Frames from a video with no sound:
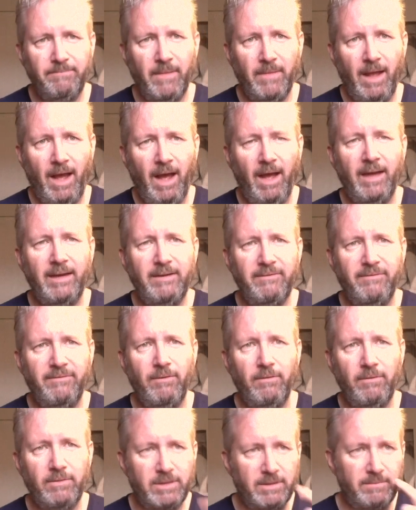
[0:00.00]
High
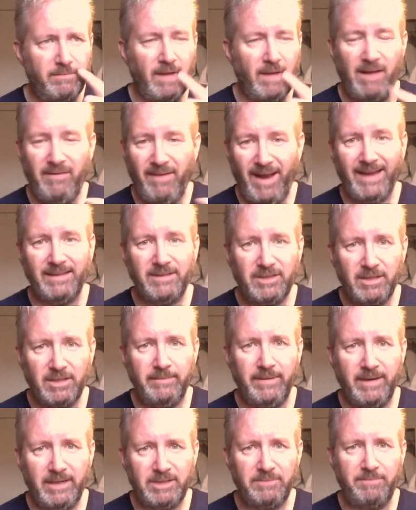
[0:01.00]
falls, I've had some
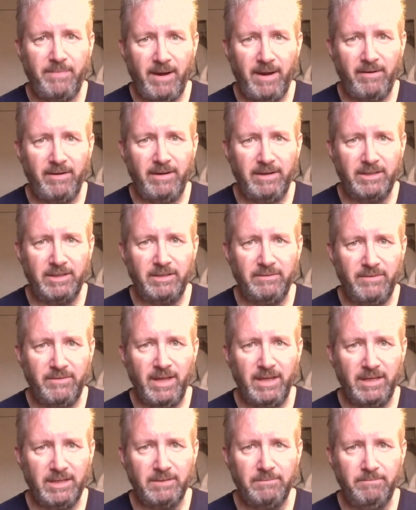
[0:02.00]
experience of
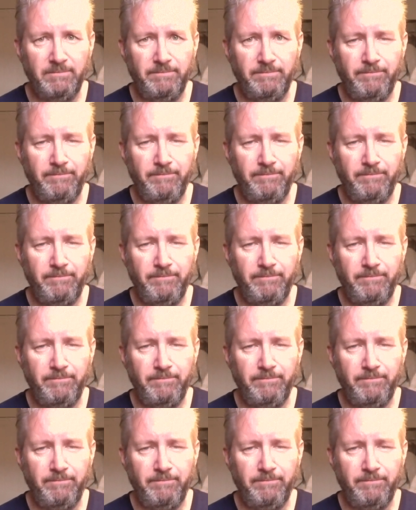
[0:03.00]
this